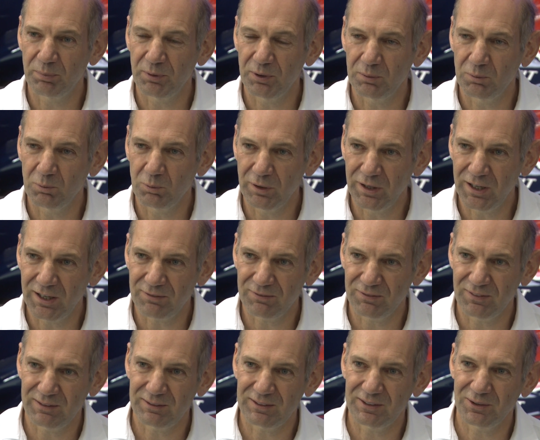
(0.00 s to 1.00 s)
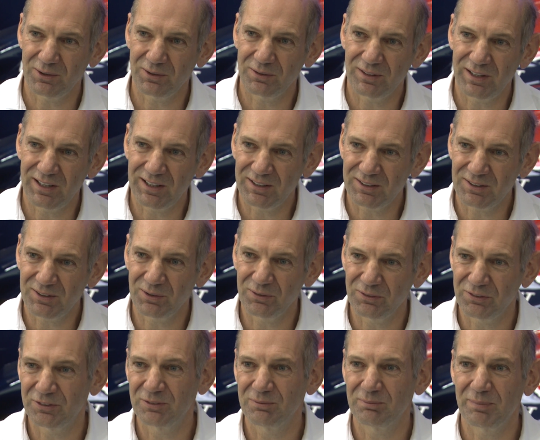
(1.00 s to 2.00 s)
but we haven't got that
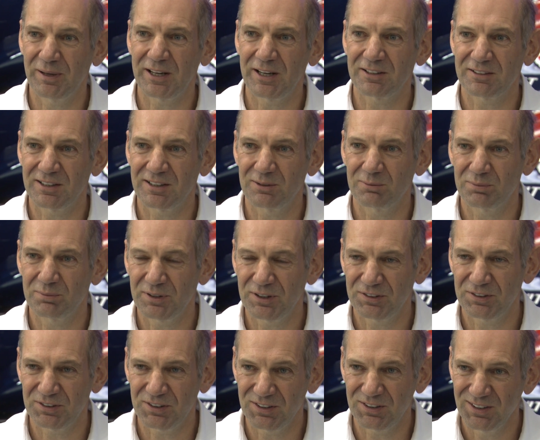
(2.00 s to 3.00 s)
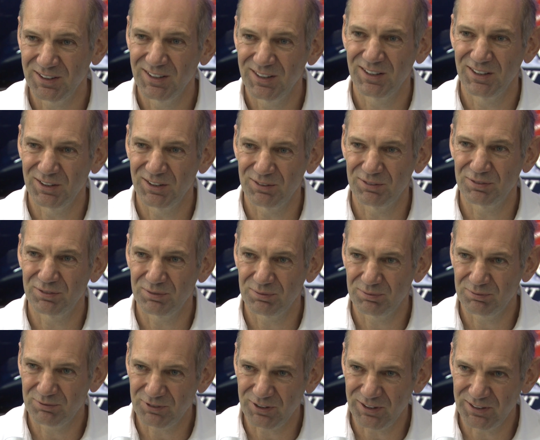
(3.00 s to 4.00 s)
constant background pressure of
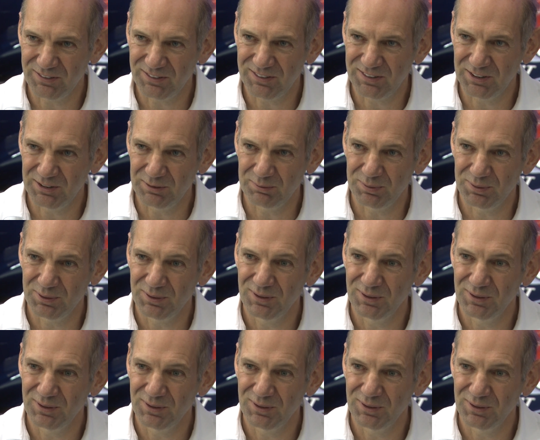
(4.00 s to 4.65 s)
trying to keep